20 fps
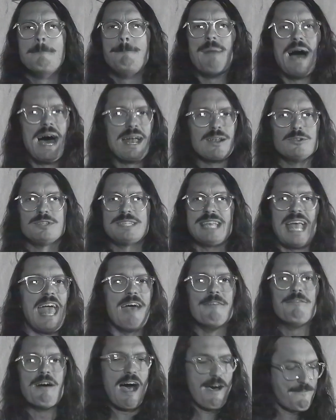battles
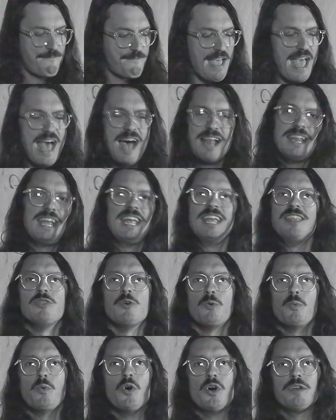ever are found in
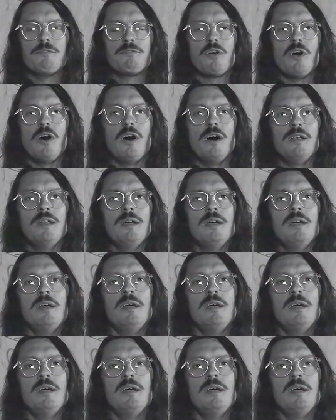the Word of God?